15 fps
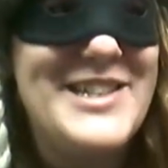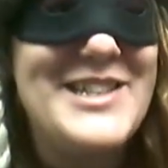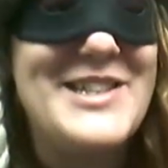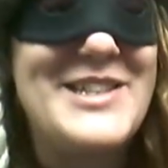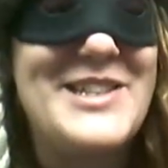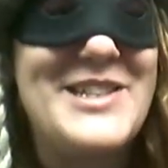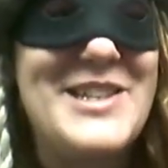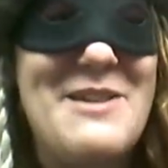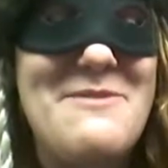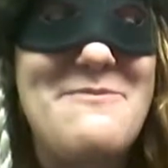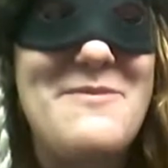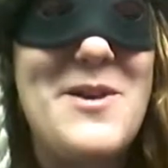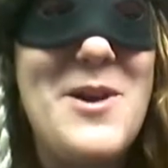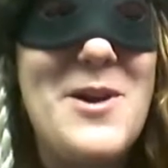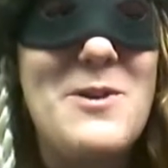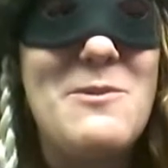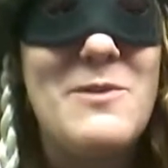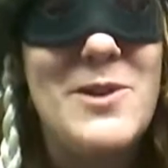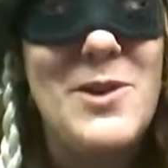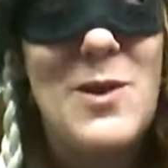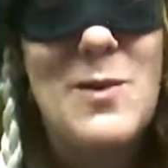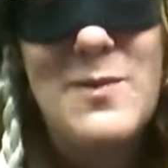some
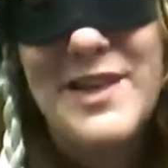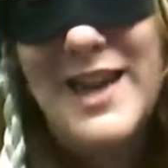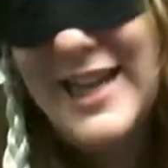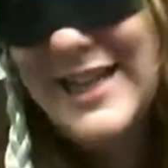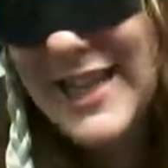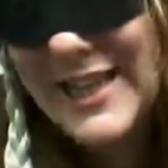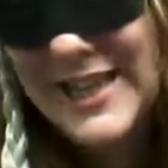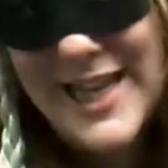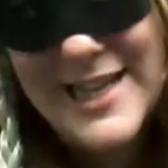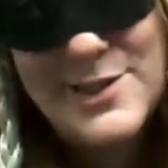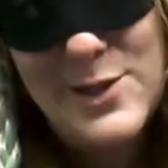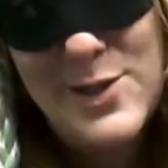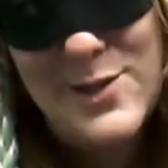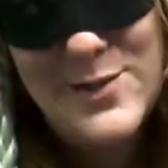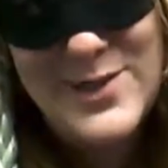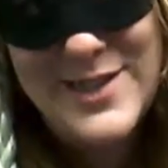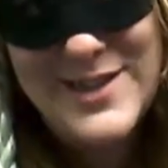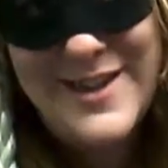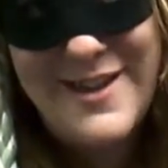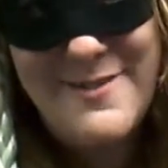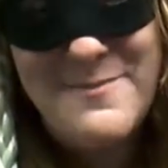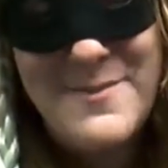would hope that I get less close to
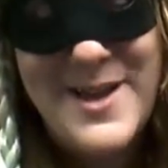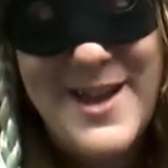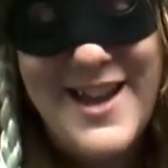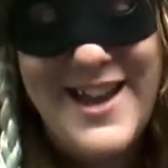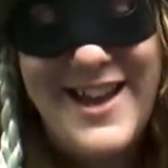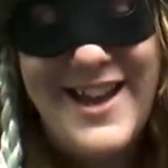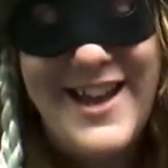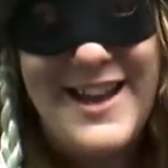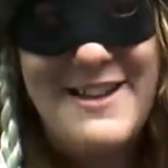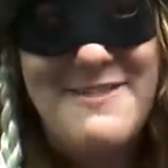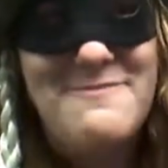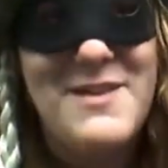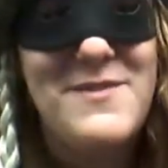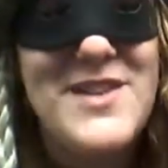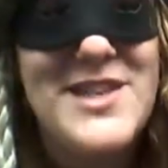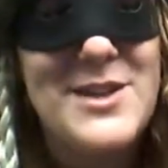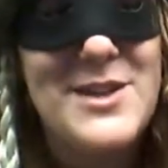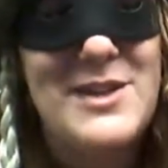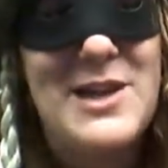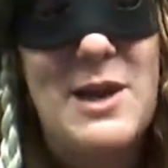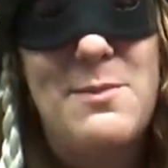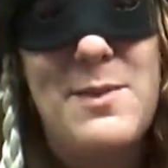them. My
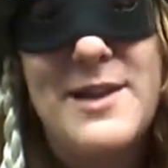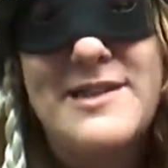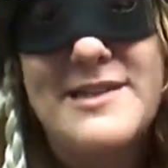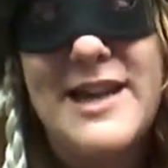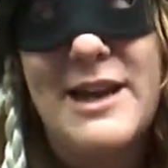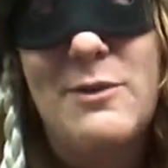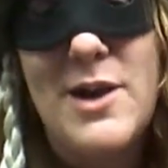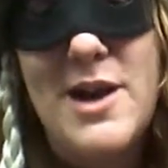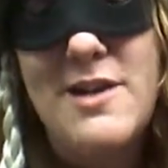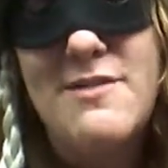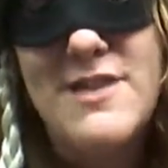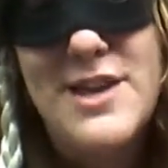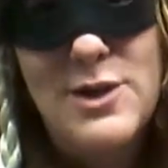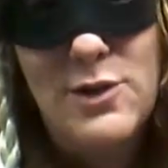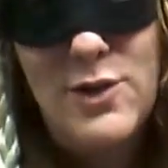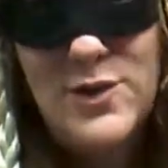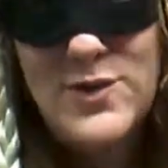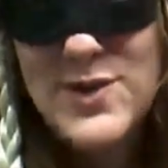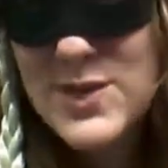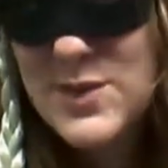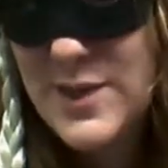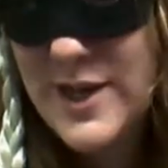physical therapists I work the
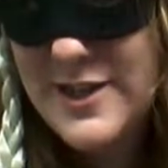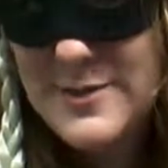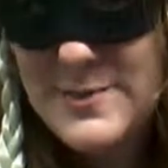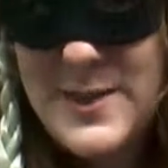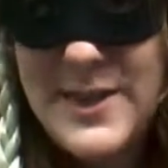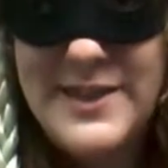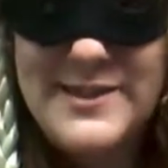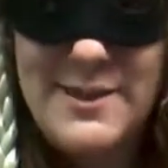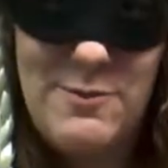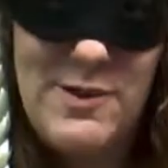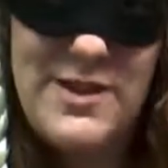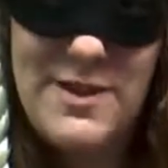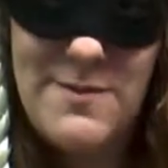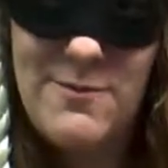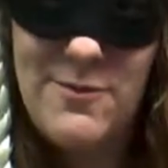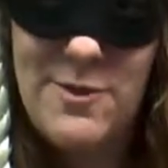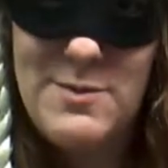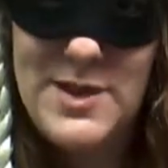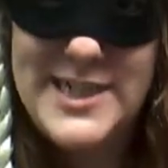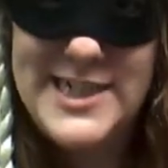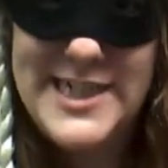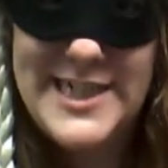closest with because I'm with them for
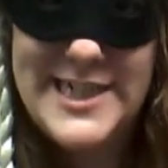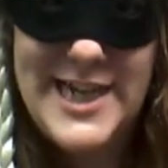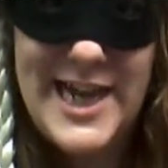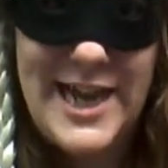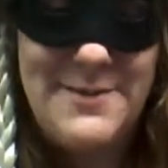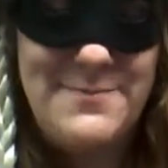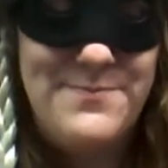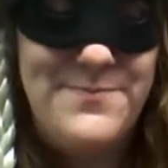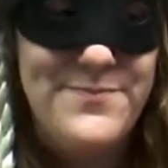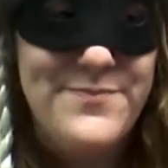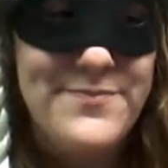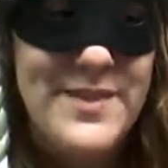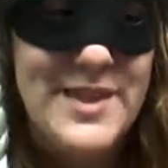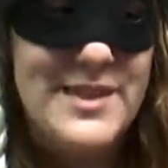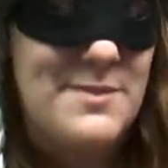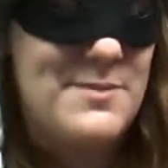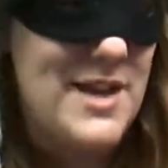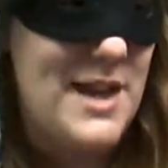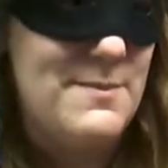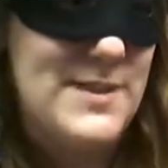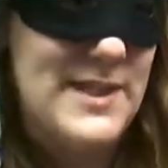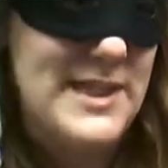months at a time,
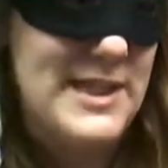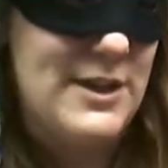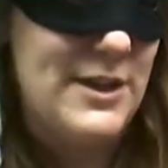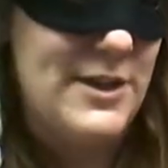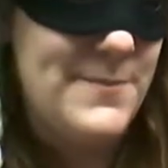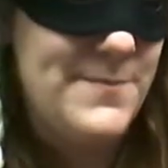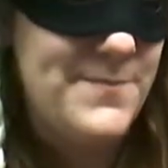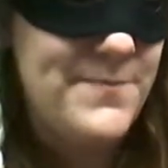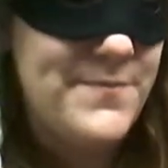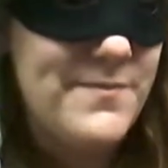sometimes a year.